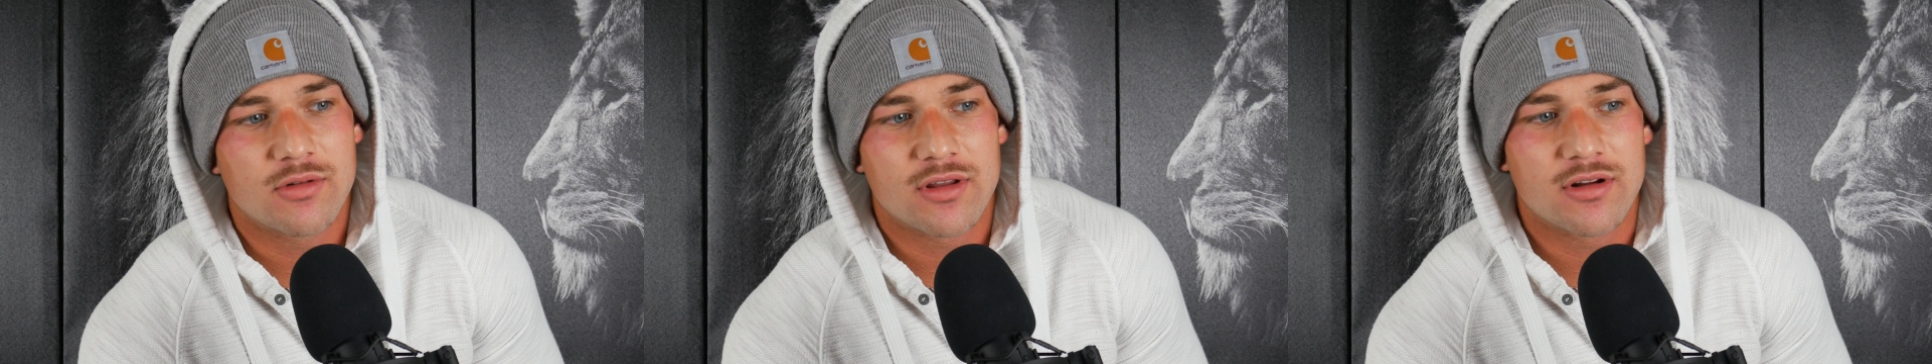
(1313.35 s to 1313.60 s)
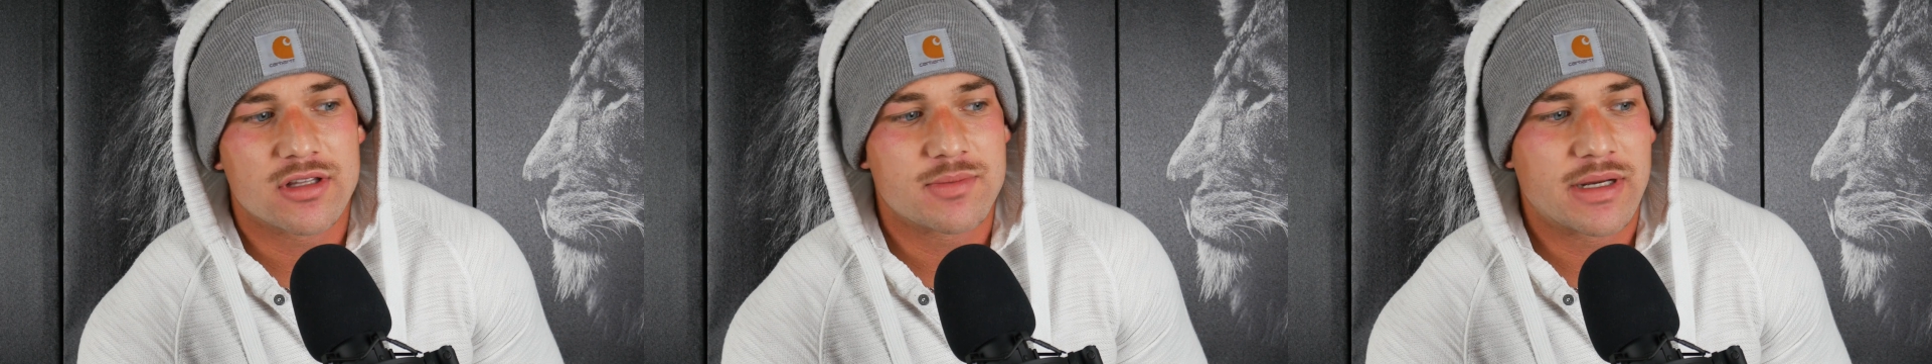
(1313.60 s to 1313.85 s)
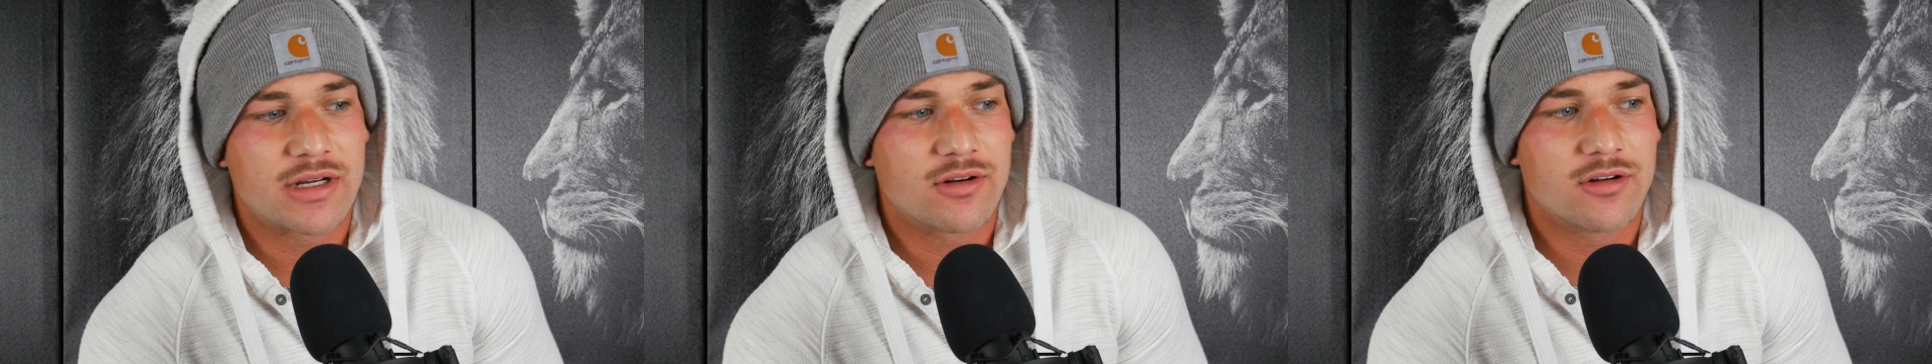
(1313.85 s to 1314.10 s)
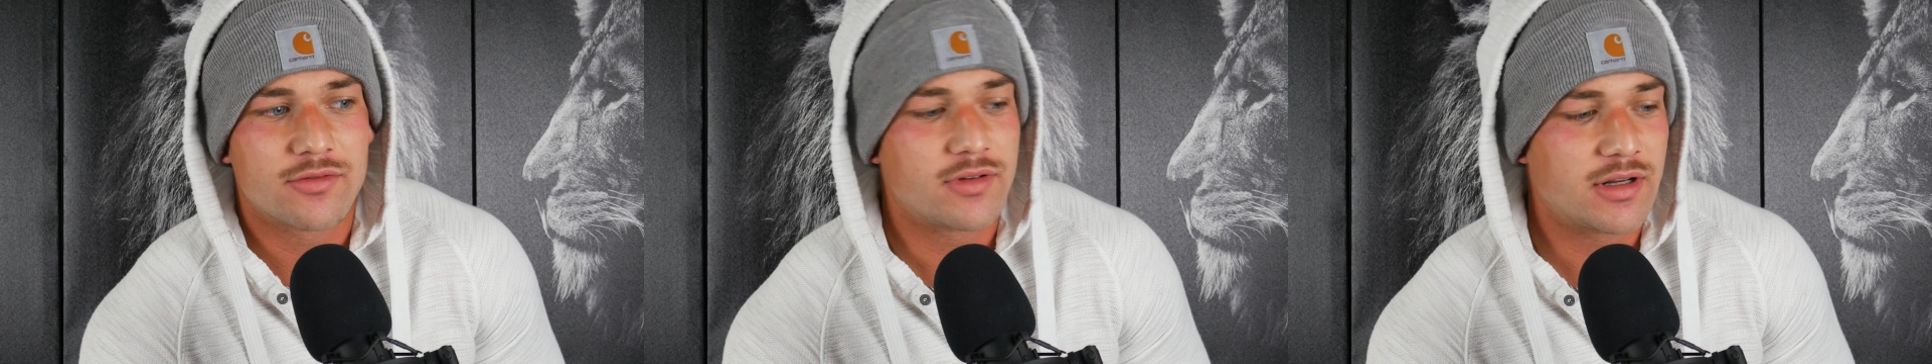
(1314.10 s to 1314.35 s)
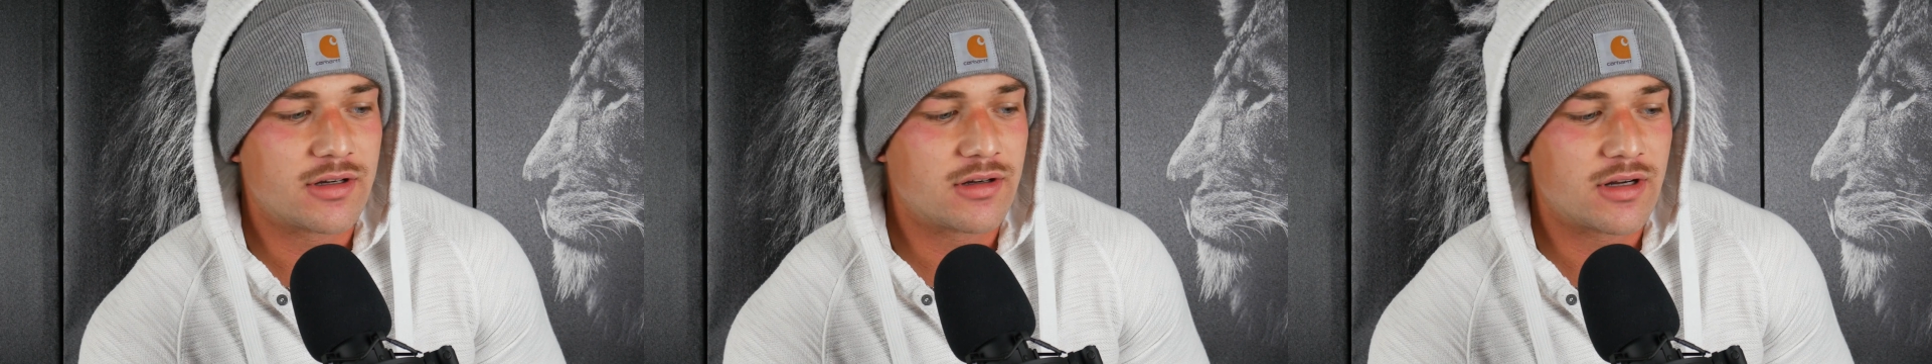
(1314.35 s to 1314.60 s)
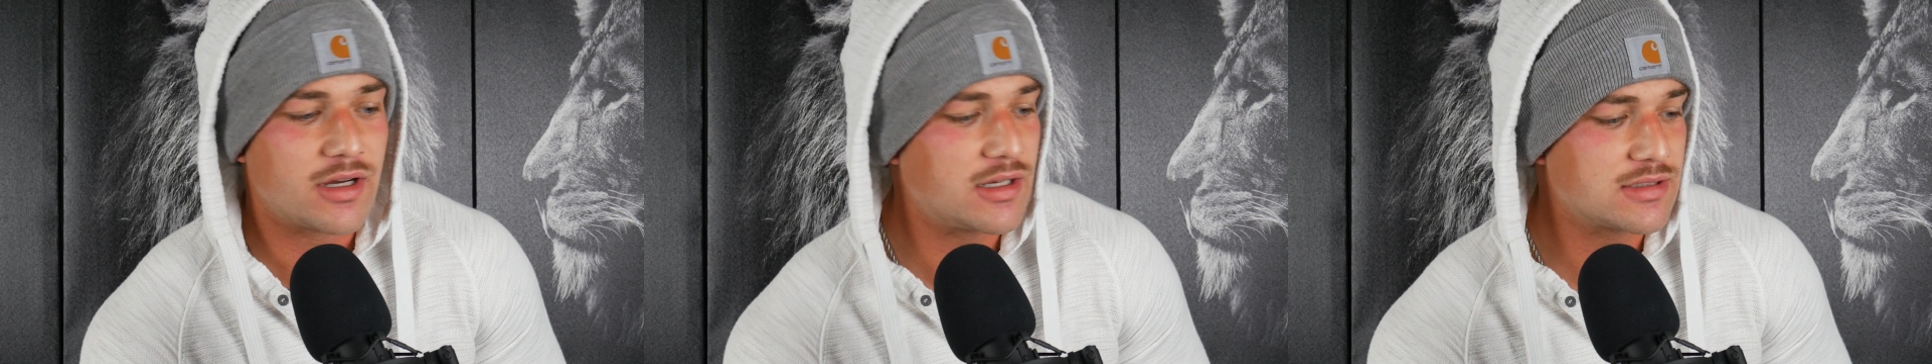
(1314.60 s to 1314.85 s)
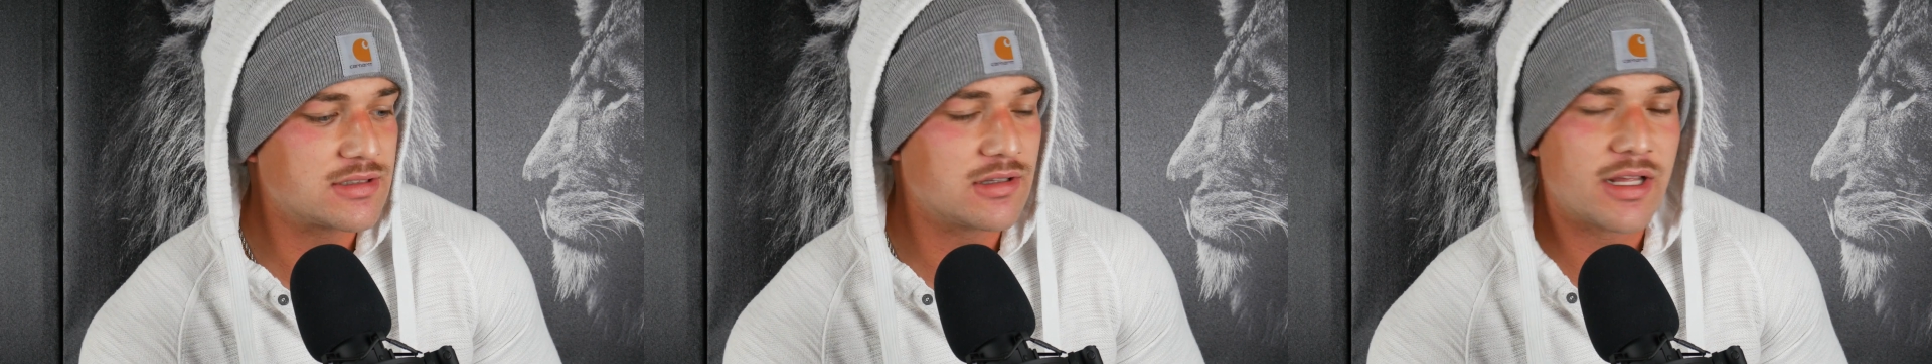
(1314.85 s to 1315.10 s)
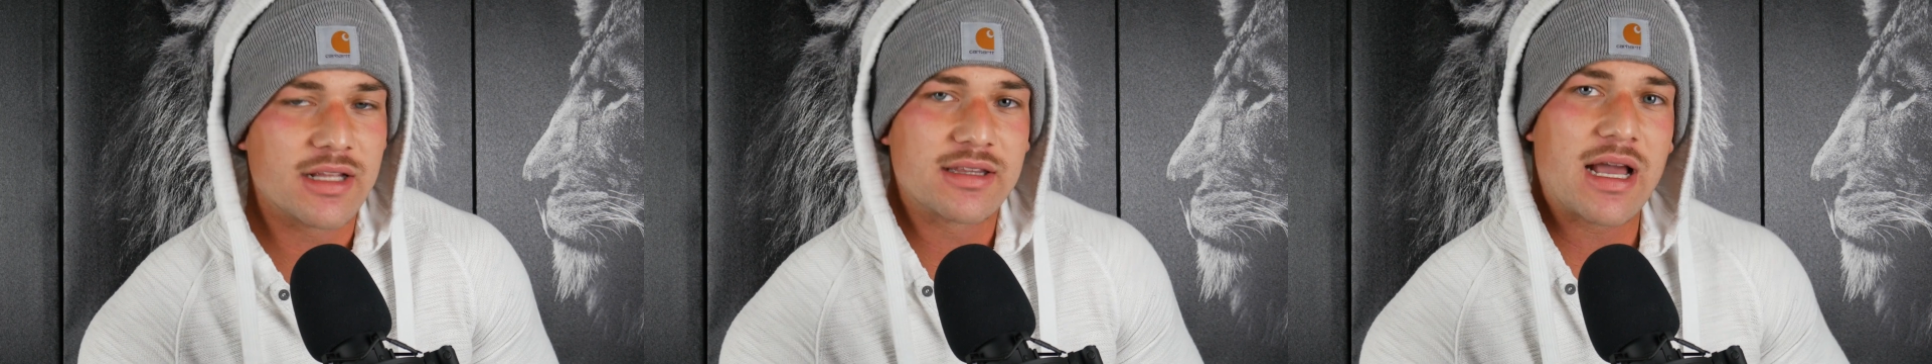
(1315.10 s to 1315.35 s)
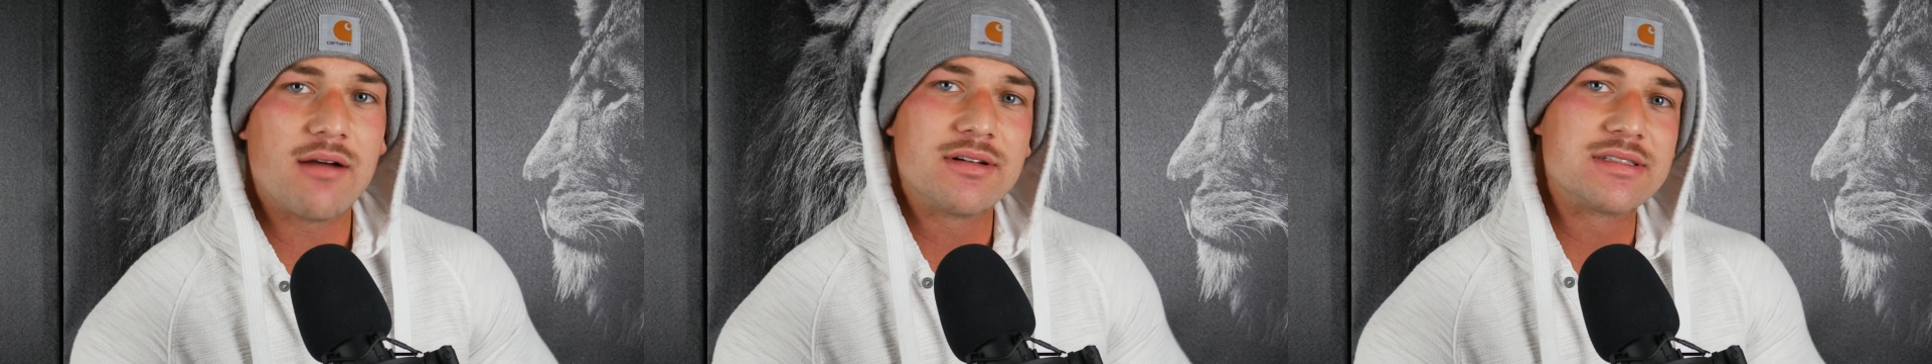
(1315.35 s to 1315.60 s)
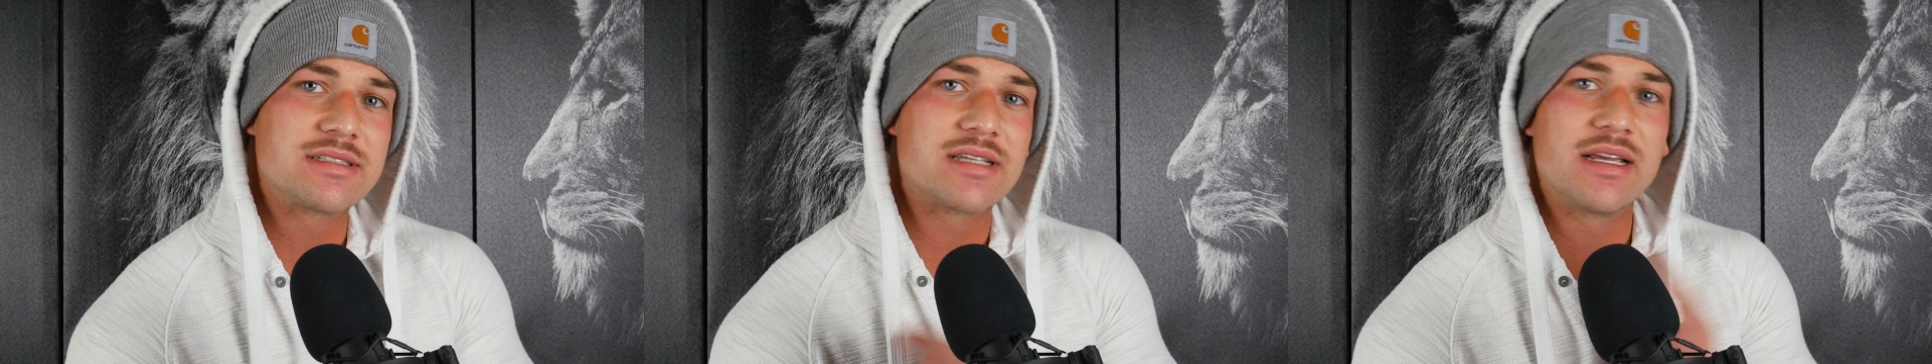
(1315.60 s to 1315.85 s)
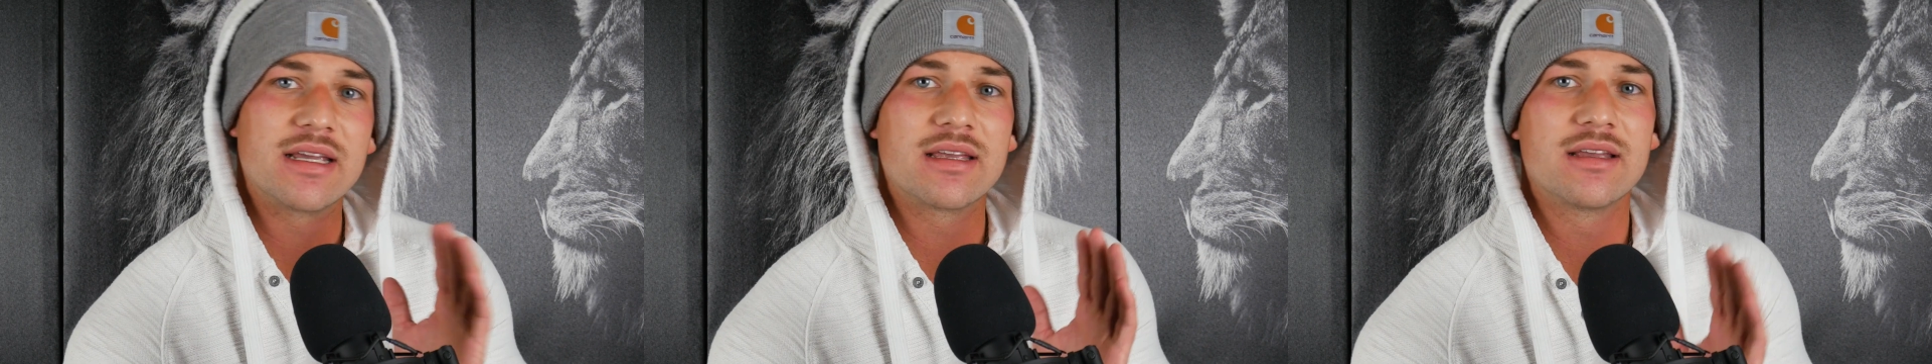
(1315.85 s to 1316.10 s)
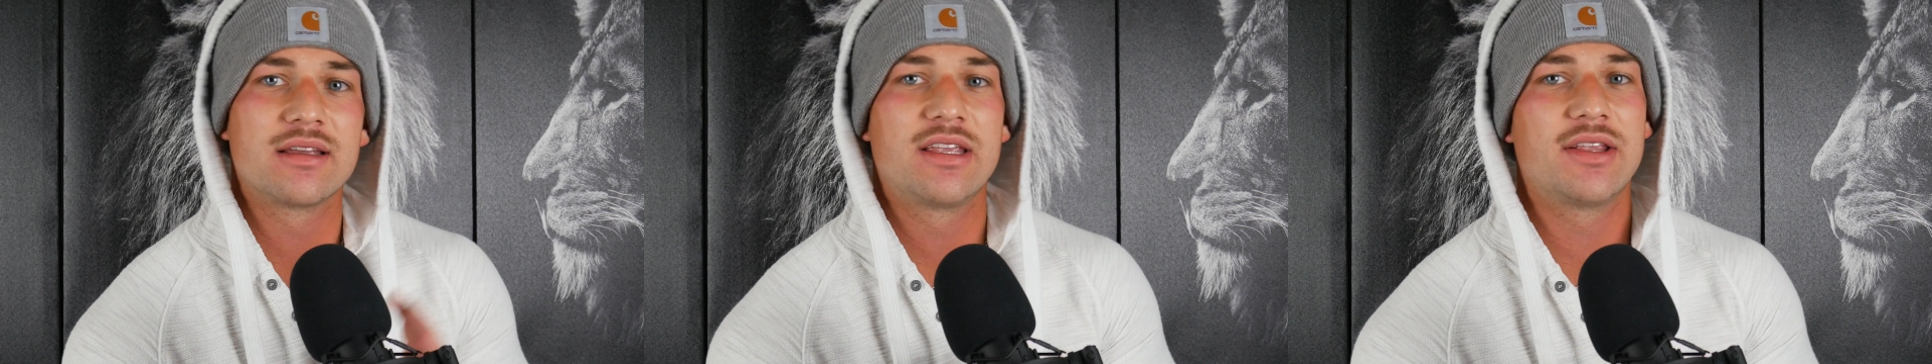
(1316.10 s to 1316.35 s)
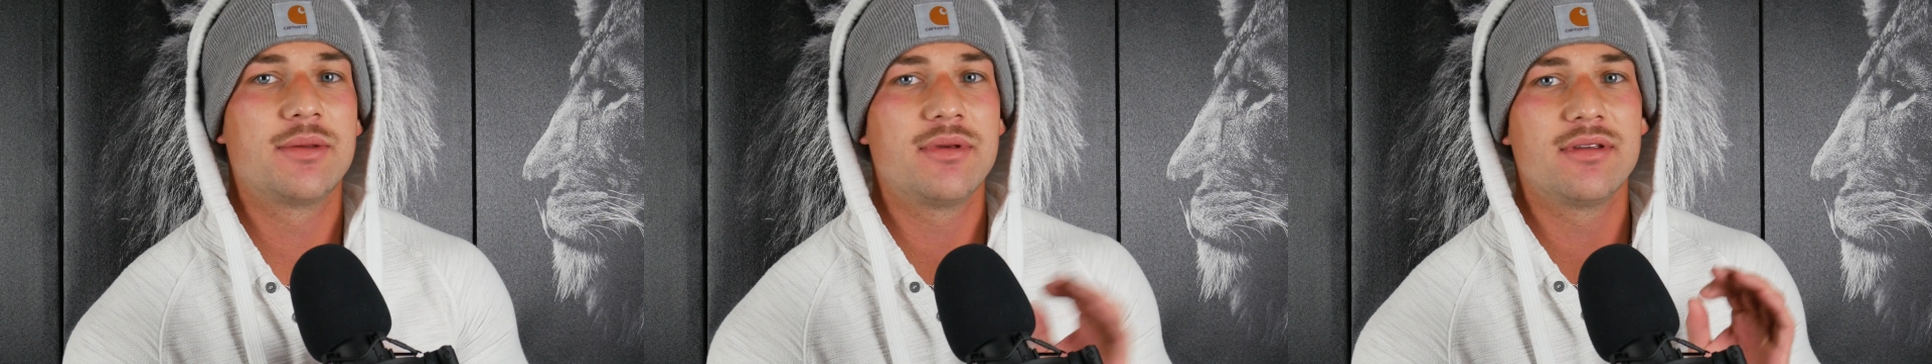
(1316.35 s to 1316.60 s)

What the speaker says: whether it's my girlfriend or not. So like that one's like, I